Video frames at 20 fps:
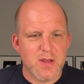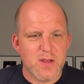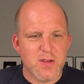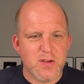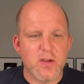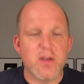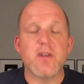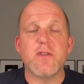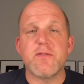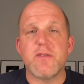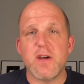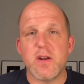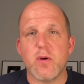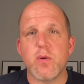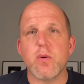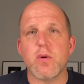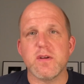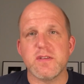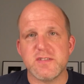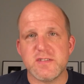you're going to find a
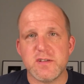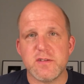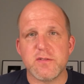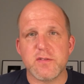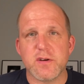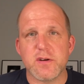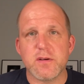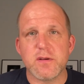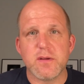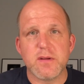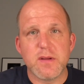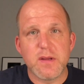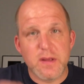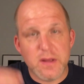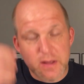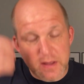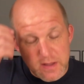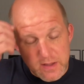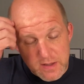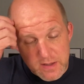Horace Silver
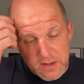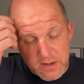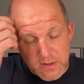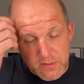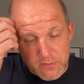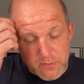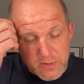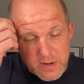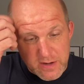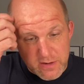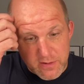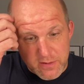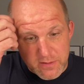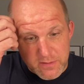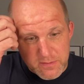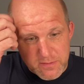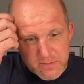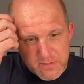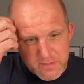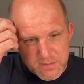record.
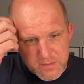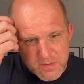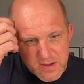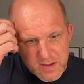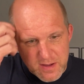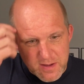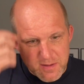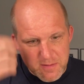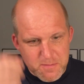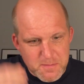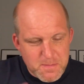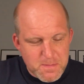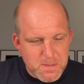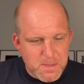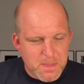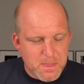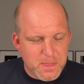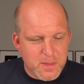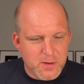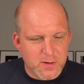You're
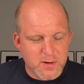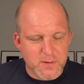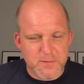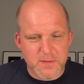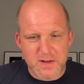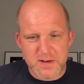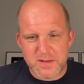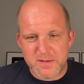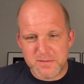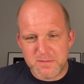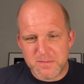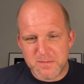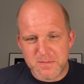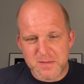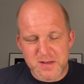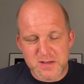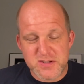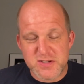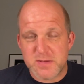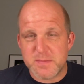going to find a
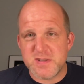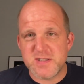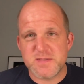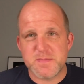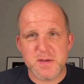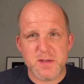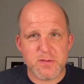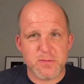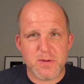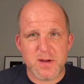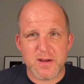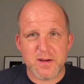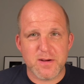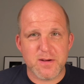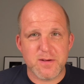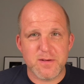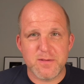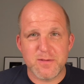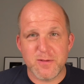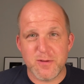Jimmy Smith
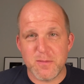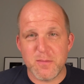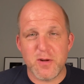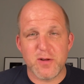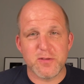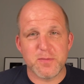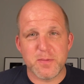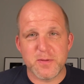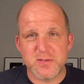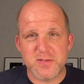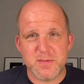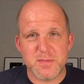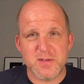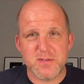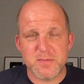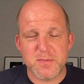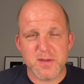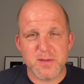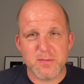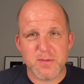record or multiple Jimmy
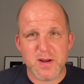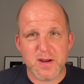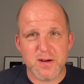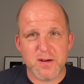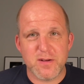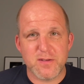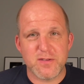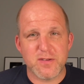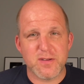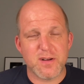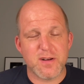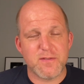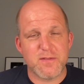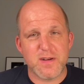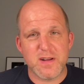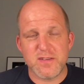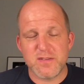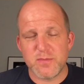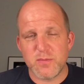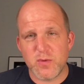Smith records. You're going to
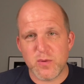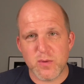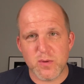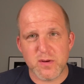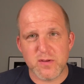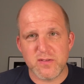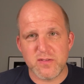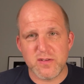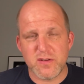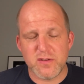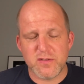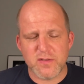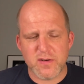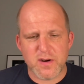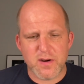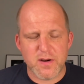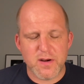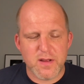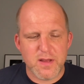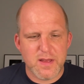find some Horace
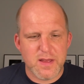Silver.